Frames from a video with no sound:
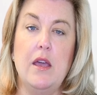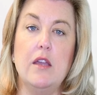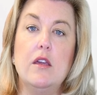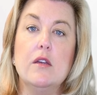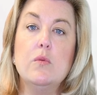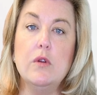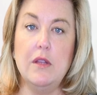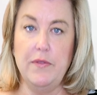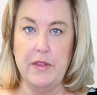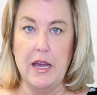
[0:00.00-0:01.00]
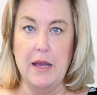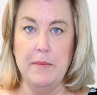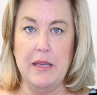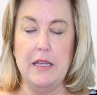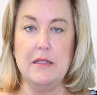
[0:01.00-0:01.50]
A good rule of
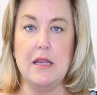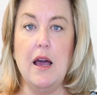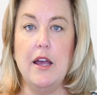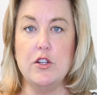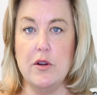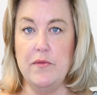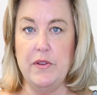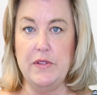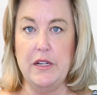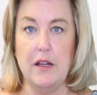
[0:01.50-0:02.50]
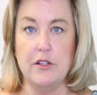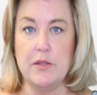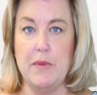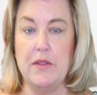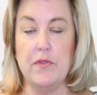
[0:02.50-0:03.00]
thumb is $150
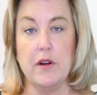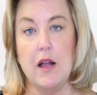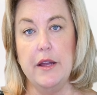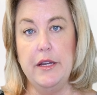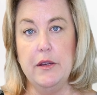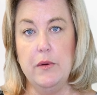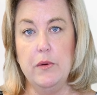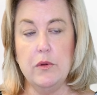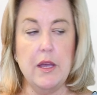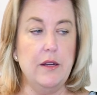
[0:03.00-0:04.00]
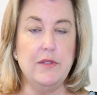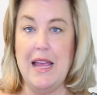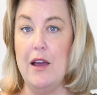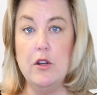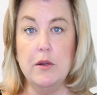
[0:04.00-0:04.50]
a month for a condo, kind of
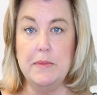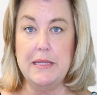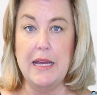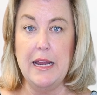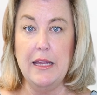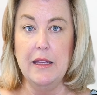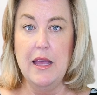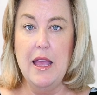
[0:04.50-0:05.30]
townhome setting,